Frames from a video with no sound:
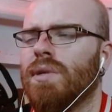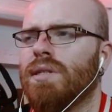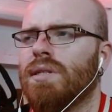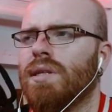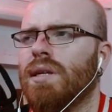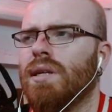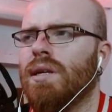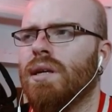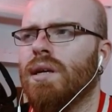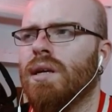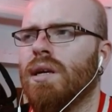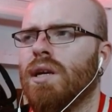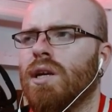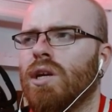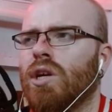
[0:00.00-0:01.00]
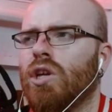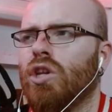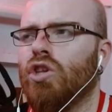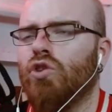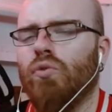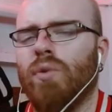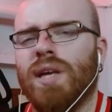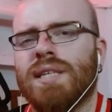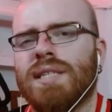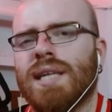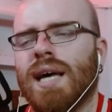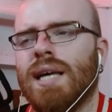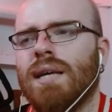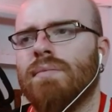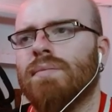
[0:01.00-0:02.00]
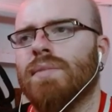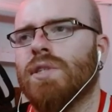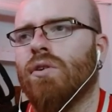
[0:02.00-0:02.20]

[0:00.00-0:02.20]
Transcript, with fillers: you see, 2 weeks time.